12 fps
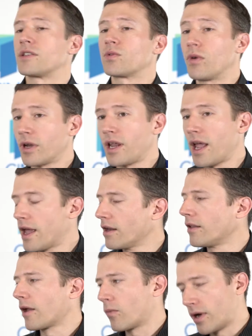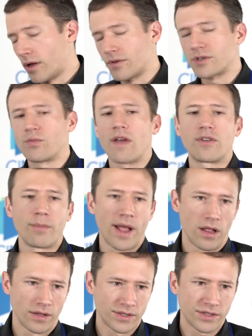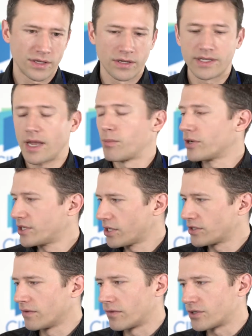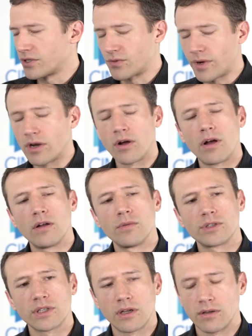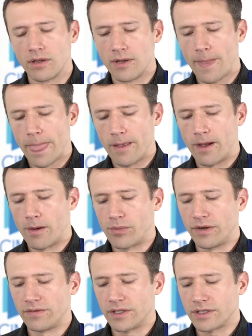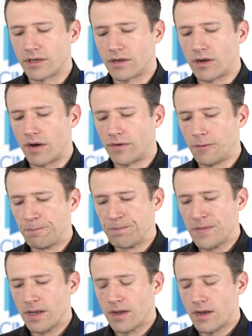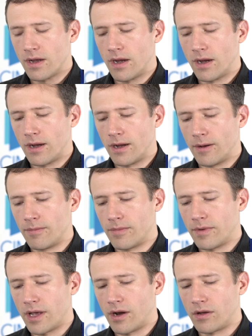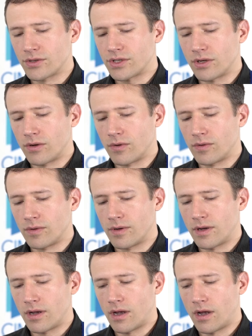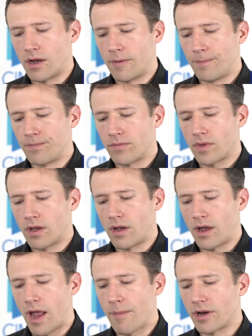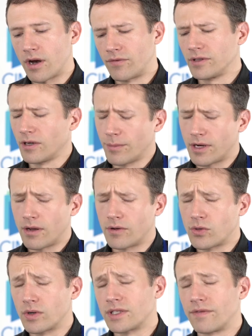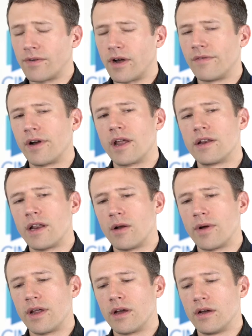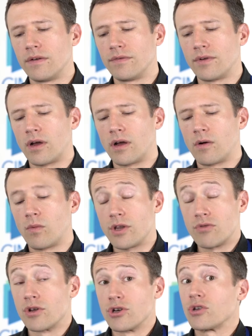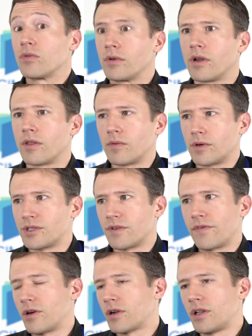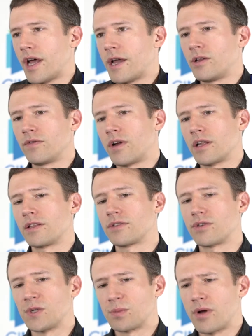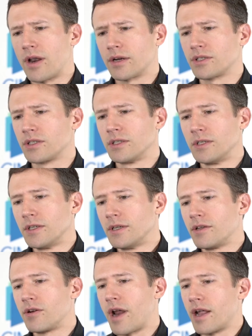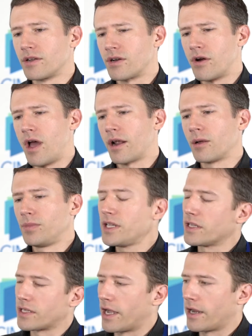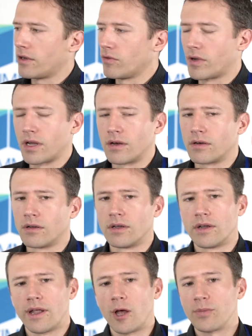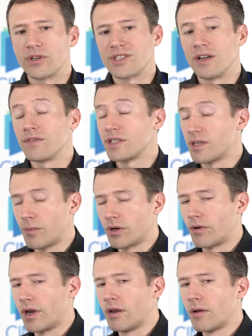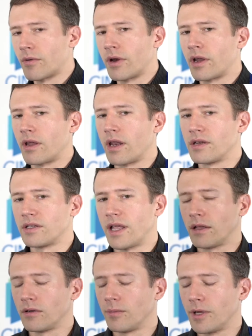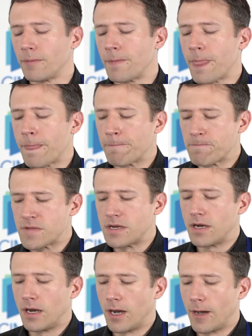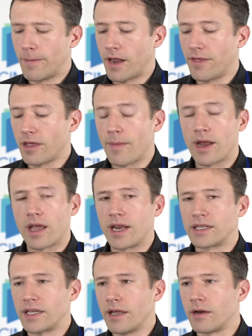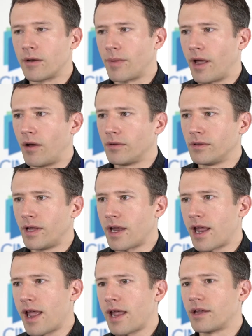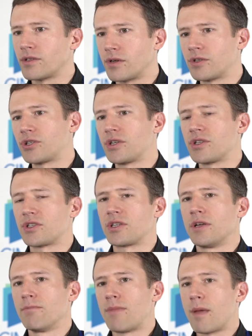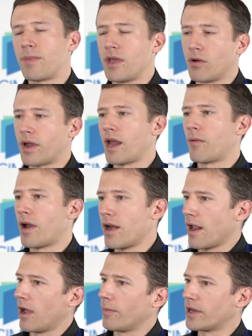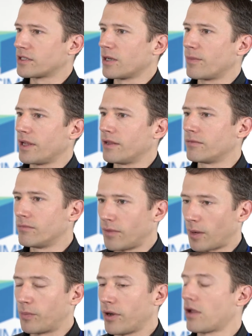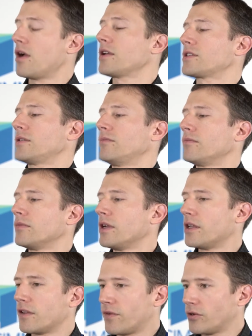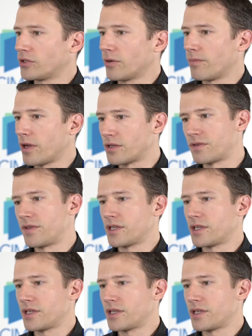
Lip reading: work yet? Like, well, we have to balance, say, precision versus recall, which I'll briefly cover, and also. I'm going to cover a little bit towards the very, very end anyway of what you can do. In other words, if you're a client, you've got this search product, your hands are not completely tied, you can help yourself to some degree. I'm going to get into that a little bit. And I think they might get excited about, like, hey, search might be okay right now, but it's going to be like pretty awesome in the future because of